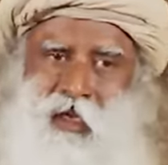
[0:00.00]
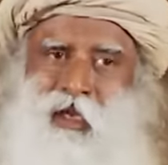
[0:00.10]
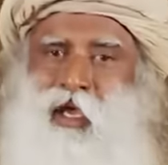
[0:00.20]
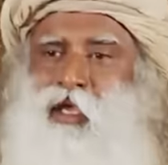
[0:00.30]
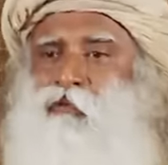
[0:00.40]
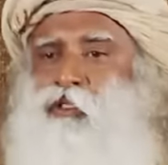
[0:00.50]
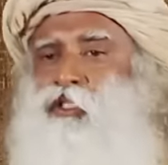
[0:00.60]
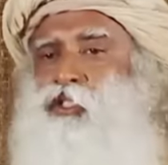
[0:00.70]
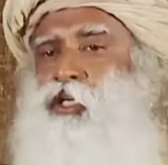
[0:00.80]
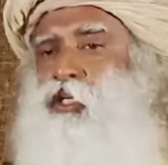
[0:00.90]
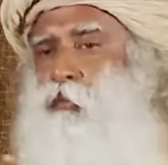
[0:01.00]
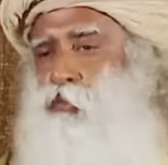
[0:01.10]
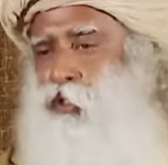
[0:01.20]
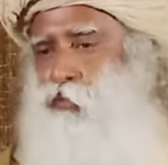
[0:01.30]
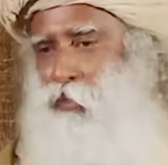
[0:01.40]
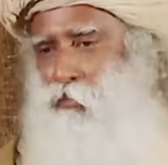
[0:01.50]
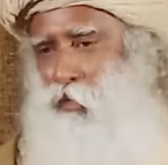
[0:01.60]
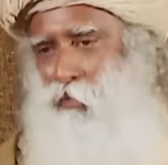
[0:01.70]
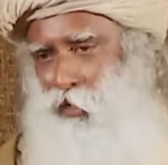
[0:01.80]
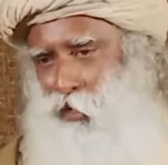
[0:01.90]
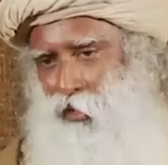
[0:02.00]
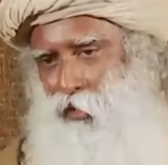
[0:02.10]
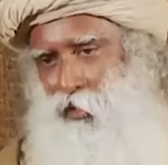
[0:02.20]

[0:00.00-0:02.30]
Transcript: an eye which is corrupted with memory,